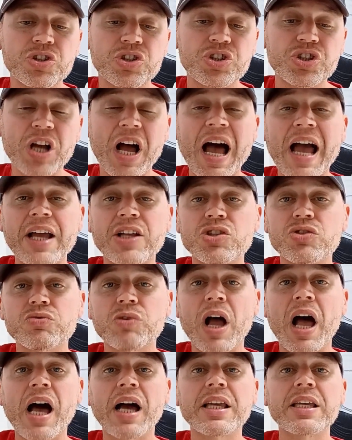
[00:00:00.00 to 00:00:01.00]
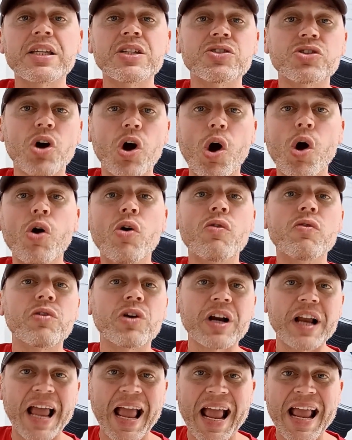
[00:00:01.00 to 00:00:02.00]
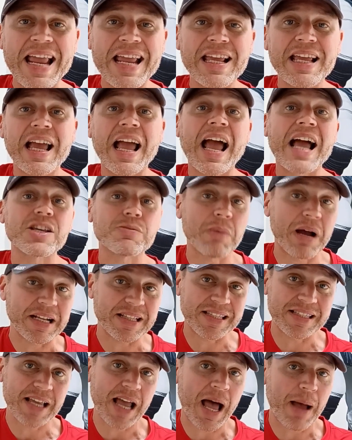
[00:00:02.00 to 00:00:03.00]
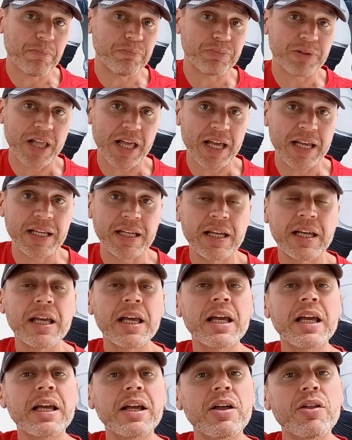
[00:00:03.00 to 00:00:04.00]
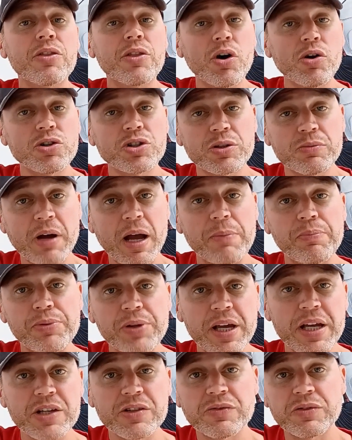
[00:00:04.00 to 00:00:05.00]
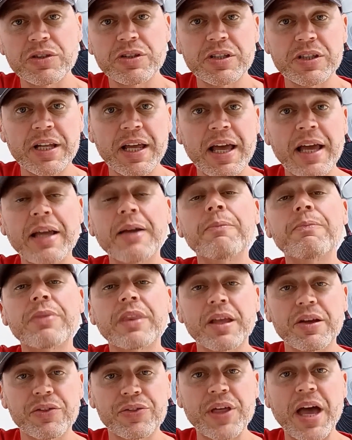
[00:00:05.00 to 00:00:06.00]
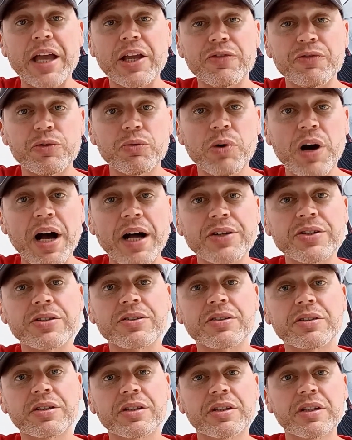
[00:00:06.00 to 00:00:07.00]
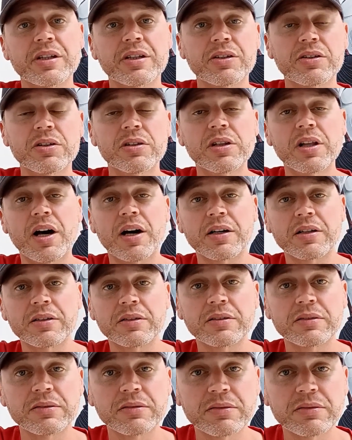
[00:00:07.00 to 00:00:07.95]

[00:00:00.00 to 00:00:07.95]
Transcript: Giants Rockies over eight as my top play. Those are my plays for today. Thank you for watching. Good luck.